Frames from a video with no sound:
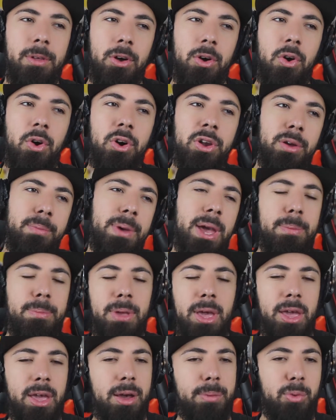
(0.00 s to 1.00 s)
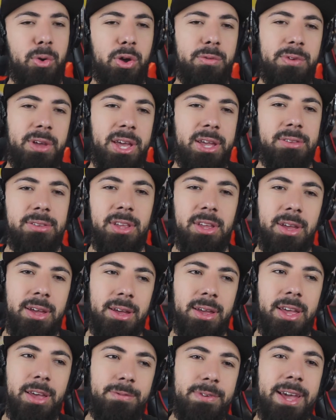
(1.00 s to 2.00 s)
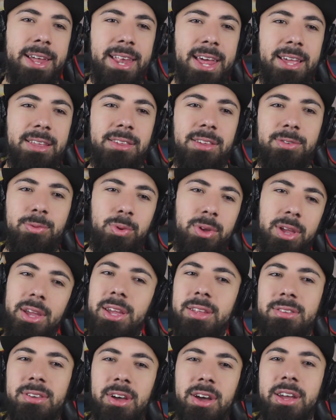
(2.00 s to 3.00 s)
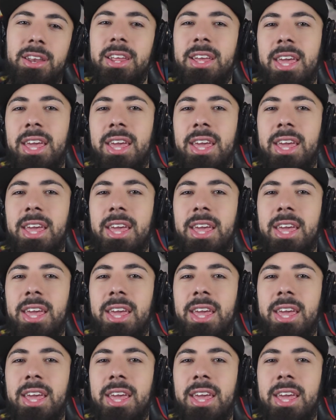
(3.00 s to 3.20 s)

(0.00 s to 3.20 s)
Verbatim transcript: All them N B A YoungBoy fans, if y'all like this, we could get to one hundred